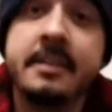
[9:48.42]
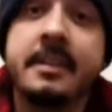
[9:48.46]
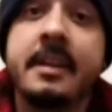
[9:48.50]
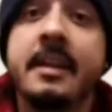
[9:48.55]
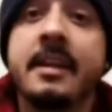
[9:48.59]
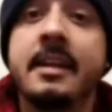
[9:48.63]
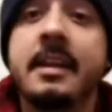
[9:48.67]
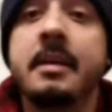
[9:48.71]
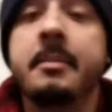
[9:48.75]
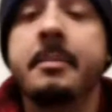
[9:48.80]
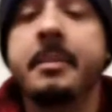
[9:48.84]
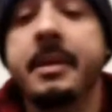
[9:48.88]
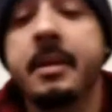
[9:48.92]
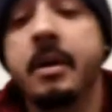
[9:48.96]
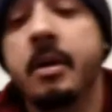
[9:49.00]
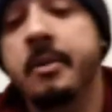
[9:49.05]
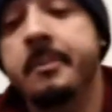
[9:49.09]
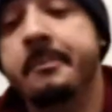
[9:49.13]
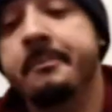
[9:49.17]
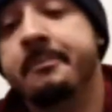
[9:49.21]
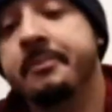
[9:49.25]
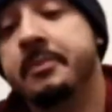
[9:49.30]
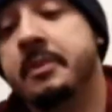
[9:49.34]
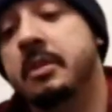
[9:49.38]
then let me
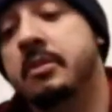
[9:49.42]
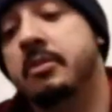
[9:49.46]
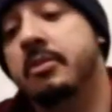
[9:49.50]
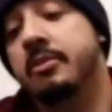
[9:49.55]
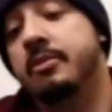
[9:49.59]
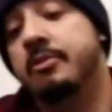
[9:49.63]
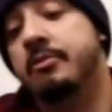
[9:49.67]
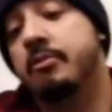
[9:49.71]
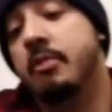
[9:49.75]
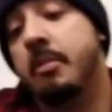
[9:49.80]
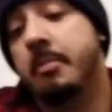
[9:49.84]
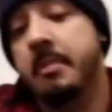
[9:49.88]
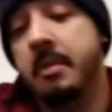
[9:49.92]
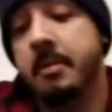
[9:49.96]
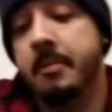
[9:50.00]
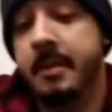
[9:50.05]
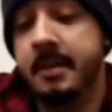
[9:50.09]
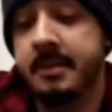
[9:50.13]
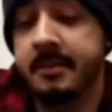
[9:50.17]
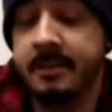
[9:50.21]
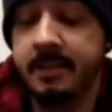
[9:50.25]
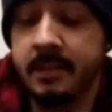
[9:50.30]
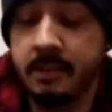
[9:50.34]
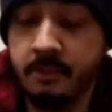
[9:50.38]
know. Just drop me a
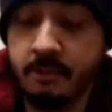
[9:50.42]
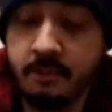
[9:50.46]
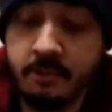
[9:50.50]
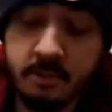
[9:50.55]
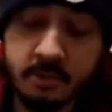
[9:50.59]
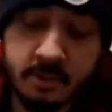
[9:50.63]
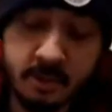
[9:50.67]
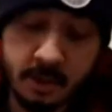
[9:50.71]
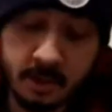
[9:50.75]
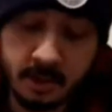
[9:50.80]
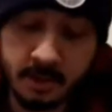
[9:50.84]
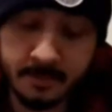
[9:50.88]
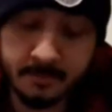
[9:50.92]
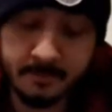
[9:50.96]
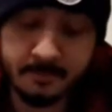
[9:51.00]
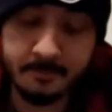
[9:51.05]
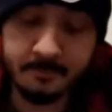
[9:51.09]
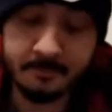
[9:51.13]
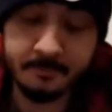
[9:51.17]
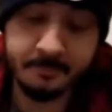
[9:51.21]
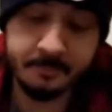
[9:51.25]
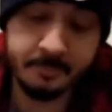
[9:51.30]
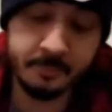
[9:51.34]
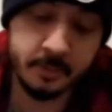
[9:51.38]
message,
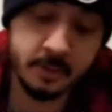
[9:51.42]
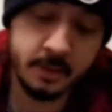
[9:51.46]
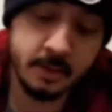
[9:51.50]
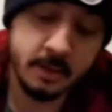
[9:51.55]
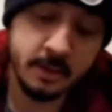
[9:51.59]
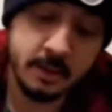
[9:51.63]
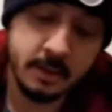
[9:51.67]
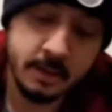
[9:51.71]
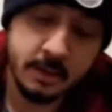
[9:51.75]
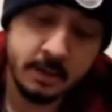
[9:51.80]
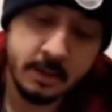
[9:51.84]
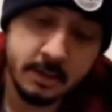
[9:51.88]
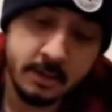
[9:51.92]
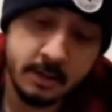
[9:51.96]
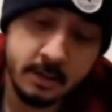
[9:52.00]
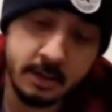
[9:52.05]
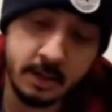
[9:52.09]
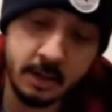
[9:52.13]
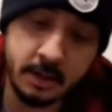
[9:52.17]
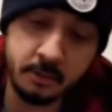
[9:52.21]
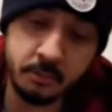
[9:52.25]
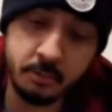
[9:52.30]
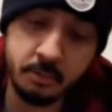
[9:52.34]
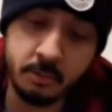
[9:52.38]

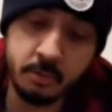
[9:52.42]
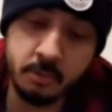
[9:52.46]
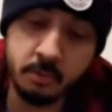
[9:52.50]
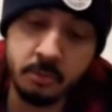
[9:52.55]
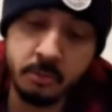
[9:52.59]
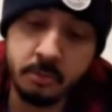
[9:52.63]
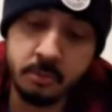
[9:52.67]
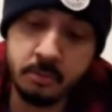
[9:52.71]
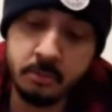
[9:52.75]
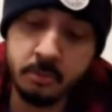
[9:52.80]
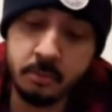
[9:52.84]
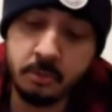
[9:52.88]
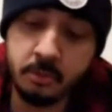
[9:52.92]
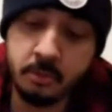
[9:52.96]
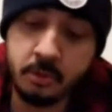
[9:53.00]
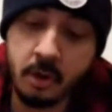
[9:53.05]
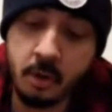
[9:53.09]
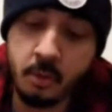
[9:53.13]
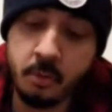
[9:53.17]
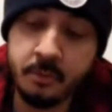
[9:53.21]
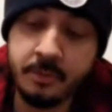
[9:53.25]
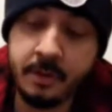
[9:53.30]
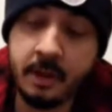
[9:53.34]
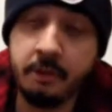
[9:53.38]
and we'll
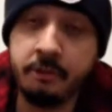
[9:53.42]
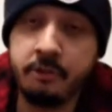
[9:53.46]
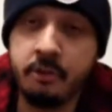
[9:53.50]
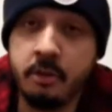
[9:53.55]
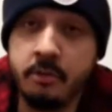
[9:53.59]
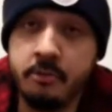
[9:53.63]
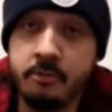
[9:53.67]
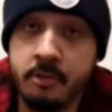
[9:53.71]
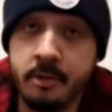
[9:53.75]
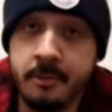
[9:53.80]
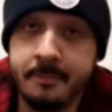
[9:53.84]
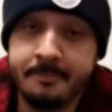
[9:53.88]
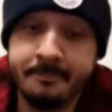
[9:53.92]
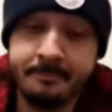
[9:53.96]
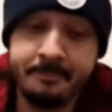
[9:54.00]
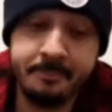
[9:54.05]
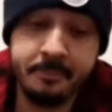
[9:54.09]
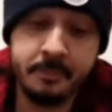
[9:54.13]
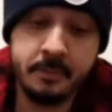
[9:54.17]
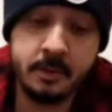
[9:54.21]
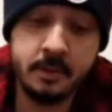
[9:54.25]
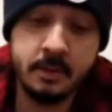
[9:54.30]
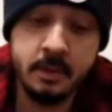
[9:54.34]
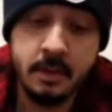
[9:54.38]
go with that genre.
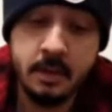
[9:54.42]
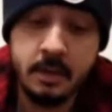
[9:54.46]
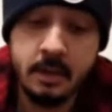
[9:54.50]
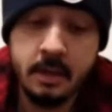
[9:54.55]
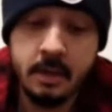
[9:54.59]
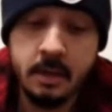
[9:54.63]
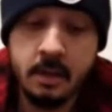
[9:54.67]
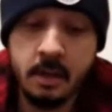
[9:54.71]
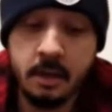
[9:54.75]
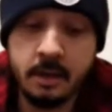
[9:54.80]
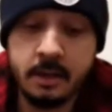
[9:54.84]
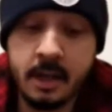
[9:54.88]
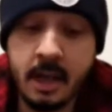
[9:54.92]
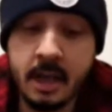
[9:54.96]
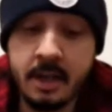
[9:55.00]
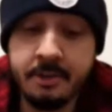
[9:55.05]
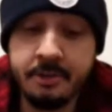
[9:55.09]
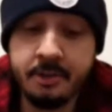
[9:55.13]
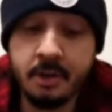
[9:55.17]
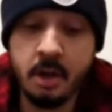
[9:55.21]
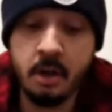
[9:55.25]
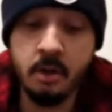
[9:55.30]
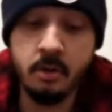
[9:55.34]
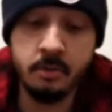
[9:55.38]
Okay,
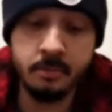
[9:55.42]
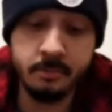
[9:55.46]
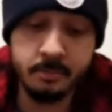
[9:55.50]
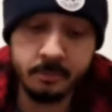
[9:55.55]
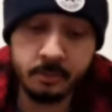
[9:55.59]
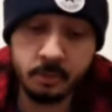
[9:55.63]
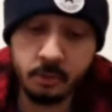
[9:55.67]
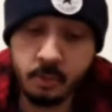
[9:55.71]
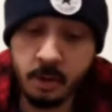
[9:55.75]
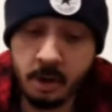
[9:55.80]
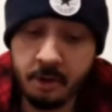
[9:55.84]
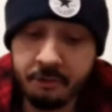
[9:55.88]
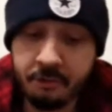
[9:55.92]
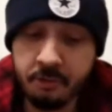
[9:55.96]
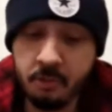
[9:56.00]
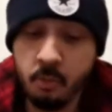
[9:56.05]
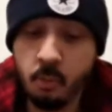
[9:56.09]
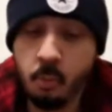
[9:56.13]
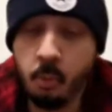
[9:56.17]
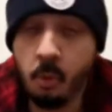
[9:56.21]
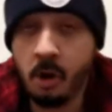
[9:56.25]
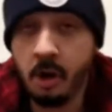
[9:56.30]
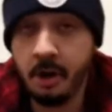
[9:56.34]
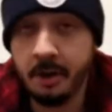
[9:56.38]
so
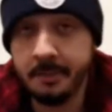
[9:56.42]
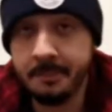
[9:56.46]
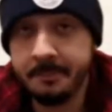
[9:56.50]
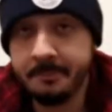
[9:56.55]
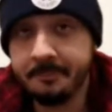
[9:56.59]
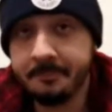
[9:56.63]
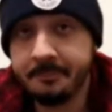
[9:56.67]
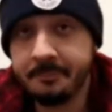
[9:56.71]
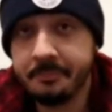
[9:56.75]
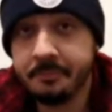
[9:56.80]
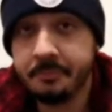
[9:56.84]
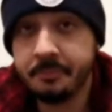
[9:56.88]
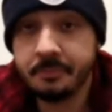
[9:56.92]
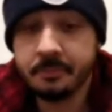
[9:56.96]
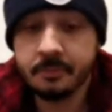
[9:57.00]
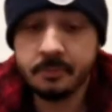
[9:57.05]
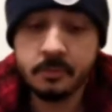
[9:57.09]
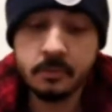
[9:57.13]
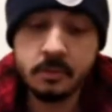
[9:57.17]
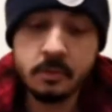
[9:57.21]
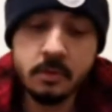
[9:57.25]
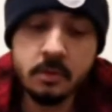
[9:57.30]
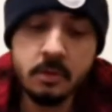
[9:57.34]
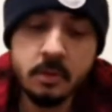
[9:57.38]
question 1
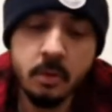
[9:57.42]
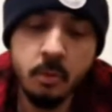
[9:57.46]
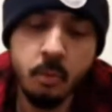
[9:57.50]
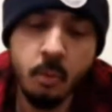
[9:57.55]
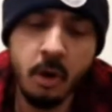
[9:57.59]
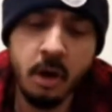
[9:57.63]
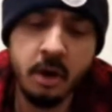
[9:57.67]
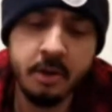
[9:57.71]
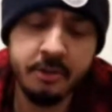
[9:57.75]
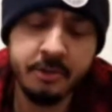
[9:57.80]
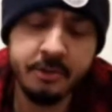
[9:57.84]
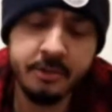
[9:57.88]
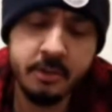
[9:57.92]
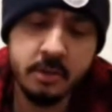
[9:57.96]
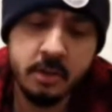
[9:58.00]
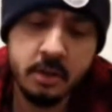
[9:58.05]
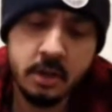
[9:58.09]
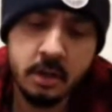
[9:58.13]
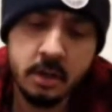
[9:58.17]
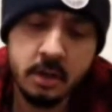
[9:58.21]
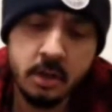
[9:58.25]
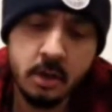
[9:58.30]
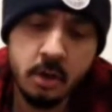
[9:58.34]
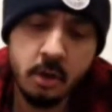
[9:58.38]
was,
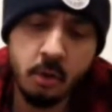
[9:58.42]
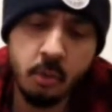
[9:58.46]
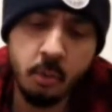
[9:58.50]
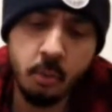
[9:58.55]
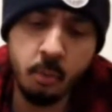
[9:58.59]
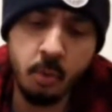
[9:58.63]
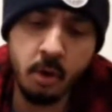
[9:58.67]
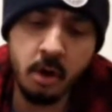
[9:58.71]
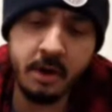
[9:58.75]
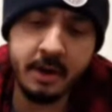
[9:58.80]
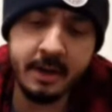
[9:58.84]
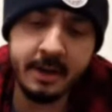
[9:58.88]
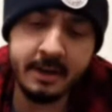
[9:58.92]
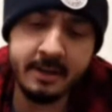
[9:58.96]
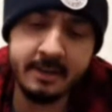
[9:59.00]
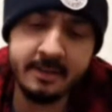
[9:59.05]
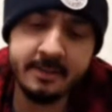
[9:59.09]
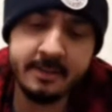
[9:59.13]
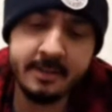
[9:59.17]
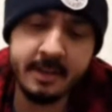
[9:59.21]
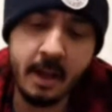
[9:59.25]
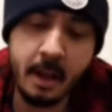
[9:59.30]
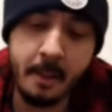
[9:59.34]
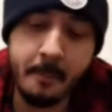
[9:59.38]
What
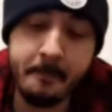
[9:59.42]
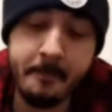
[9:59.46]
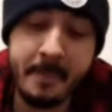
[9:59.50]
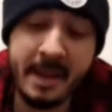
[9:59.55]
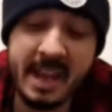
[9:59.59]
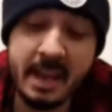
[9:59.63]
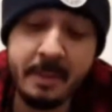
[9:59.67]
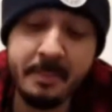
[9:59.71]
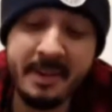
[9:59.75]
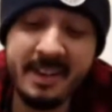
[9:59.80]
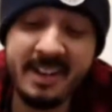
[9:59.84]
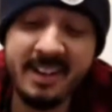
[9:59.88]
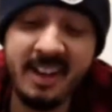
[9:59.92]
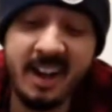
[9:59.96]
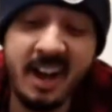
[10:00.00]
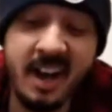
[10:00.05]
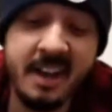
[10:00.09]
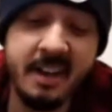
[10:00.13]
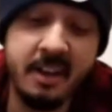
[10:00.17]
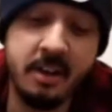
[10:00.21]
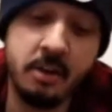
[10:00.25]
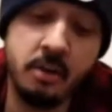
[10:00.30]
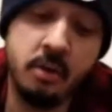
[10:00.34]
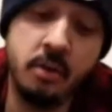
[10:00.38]
is a baby
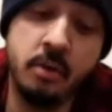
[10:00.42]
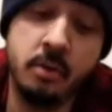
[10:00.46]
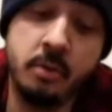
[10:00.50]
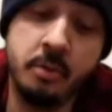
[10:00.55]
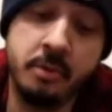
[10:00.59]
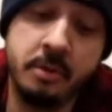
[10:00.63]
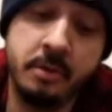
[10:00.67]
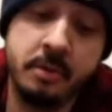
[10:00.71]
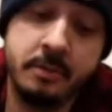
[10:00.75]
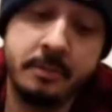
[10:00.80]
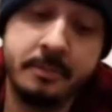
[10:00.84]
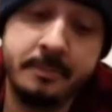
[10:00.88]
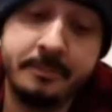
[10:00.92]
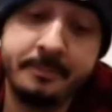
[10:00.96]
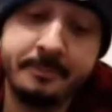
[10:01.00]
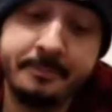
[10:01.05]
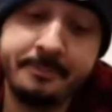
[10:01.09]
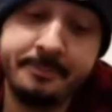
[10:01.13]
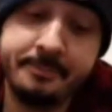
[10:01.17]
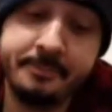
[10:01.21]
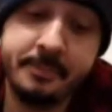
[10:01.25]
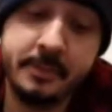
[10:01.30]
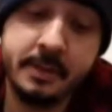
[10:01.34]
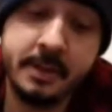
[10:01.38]
lion called?
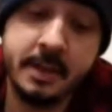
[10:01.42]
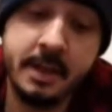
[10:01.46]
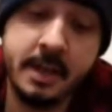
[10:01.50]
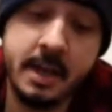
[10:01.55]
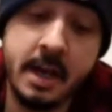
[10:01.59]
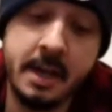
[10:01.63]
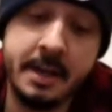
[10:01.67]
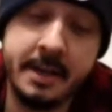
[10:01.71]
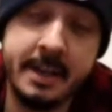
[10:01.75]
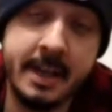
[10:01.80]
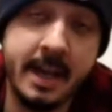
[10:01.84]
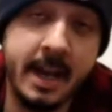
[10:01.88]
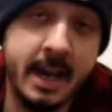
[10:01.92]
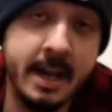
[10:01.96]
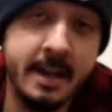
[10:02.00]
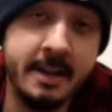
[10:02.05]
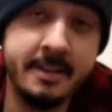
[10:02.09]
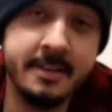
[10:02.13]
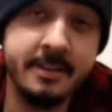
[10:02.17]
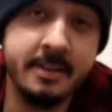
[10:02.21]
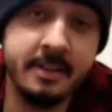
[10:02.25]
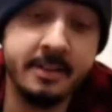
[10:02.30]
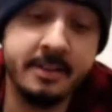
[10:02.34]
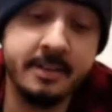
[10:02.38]
And the
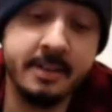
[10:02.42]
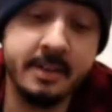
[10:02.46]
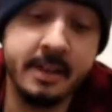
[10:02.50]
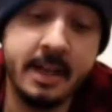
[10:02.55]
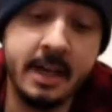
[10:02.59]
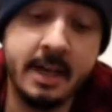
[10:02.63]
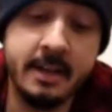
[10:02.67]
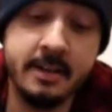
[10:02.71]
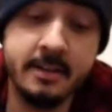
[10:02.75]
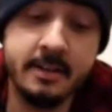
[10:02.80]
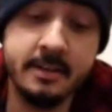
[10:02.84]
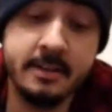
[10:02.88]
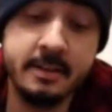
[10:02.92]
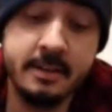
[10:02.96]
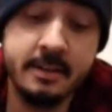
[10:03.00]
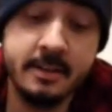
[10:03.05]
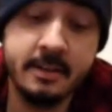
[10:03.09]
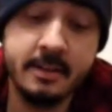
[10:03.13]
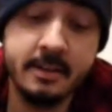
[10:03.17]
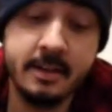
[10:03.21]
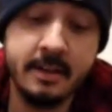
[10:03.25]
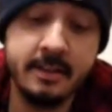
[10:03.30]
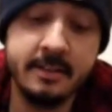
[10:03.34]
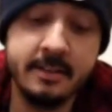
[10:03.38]
answer to that
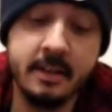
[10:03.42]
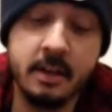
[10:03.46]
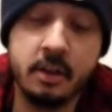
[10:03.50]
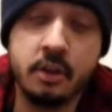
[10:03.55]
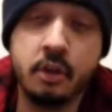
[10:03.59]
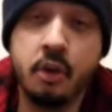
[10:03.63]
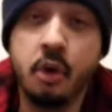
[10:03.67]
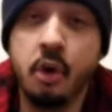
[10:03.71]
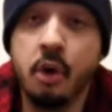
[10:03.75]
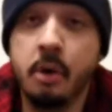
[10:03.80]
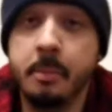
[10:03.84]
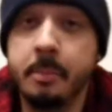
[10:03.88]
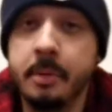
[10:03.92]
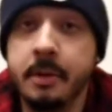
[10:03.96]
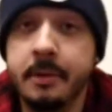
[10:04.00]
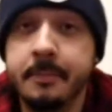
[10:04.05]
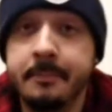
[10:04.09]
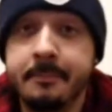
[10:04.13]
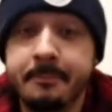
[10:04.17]
is a cub.